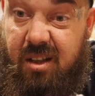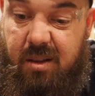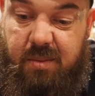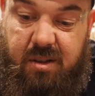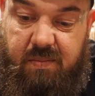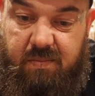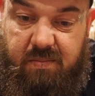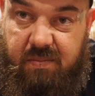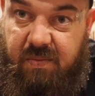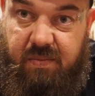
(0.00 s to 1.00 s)
heaps.
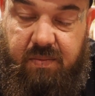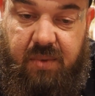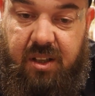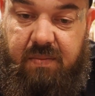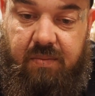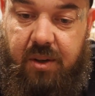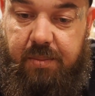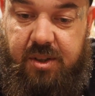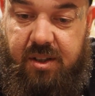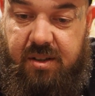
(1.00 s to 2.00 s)
They
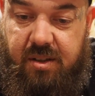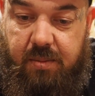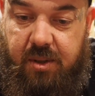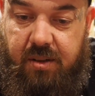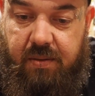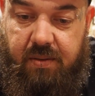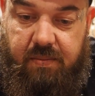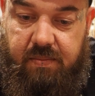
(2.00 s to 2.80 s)
represent so many different